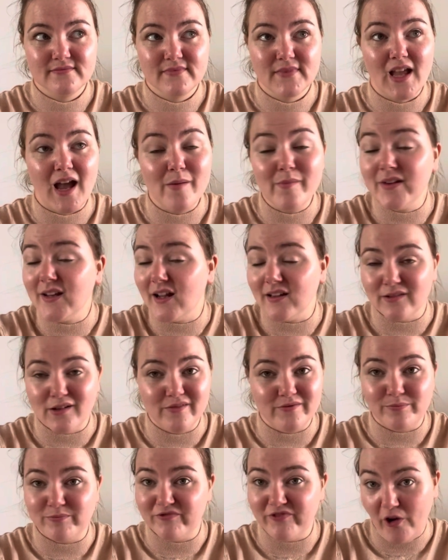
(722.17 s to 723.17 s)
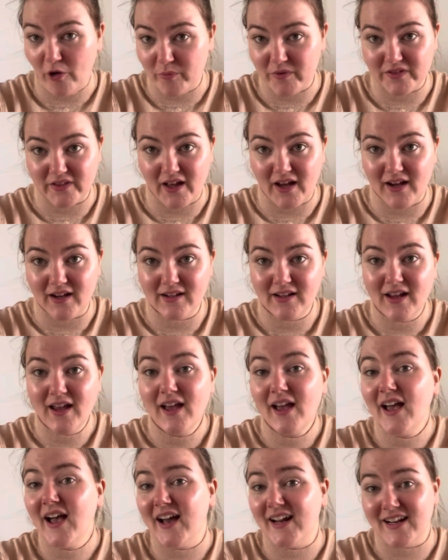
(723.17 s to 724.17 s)
I mean, I love filming that
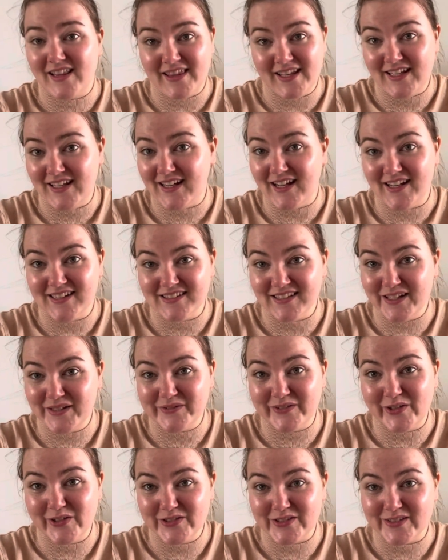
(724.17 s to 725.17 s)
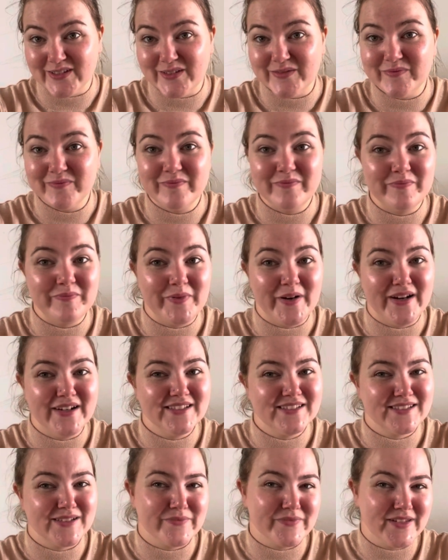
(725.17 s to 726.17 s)
and I think you guys like watching them, but it's
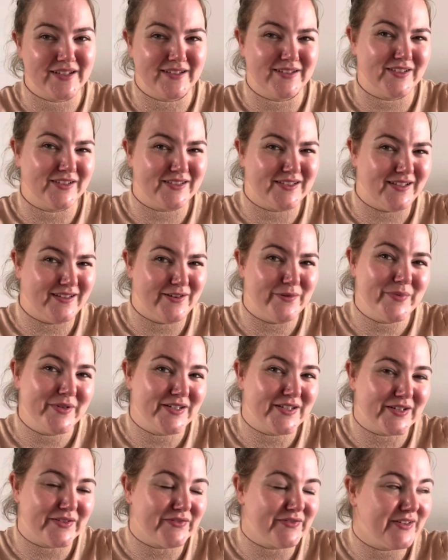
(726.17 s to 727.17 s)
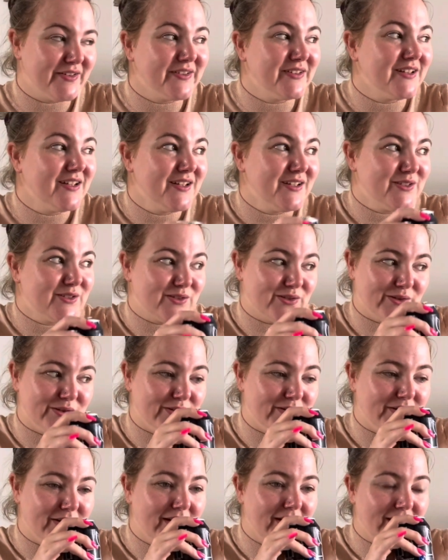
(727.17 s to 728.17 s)
something just a little bit different.
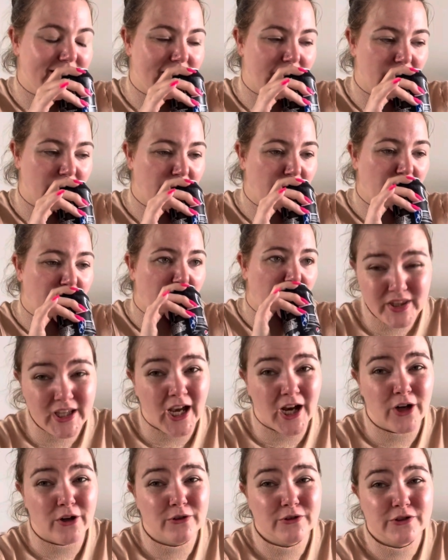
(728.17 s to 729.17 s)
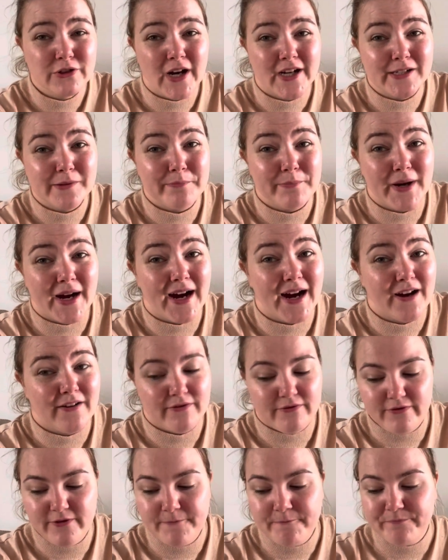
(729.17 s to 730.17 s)
So yeah, I also had a
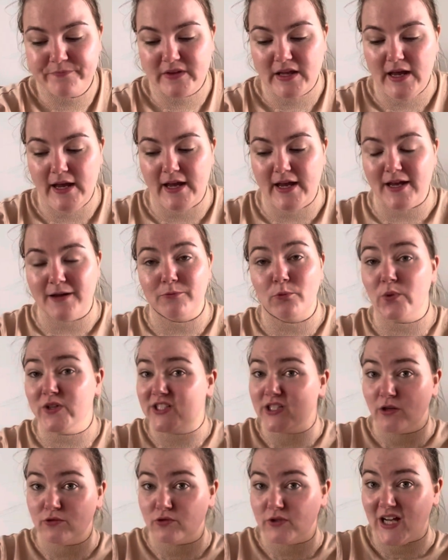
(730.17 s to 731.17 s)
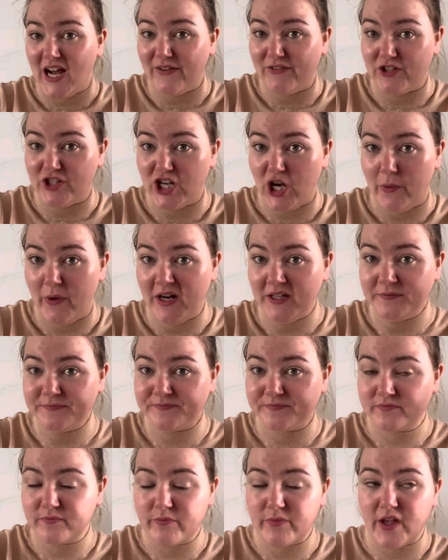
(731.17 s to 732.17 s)
bath. We still don't have a shower.
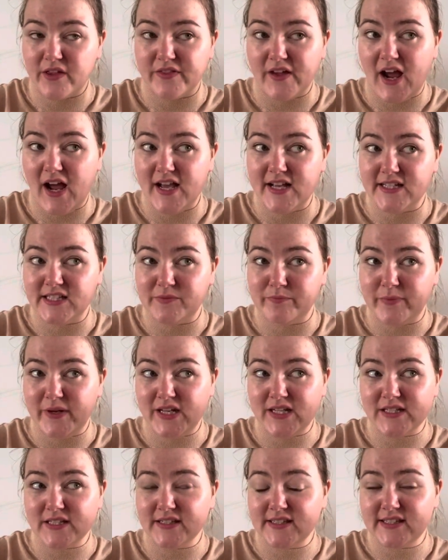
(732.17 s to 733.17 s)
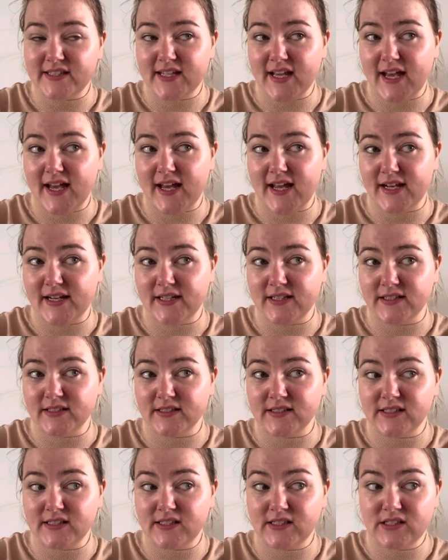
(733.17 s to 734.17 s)
That has been
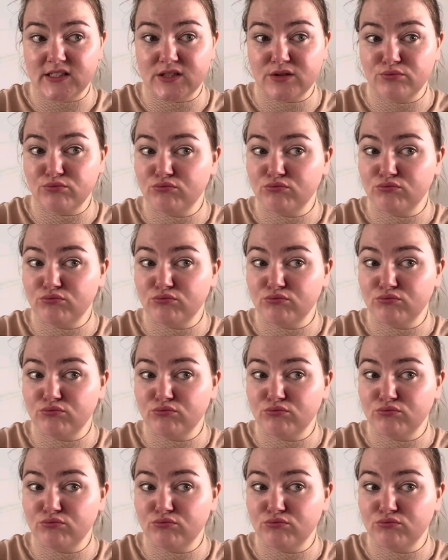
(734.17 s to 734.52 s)
since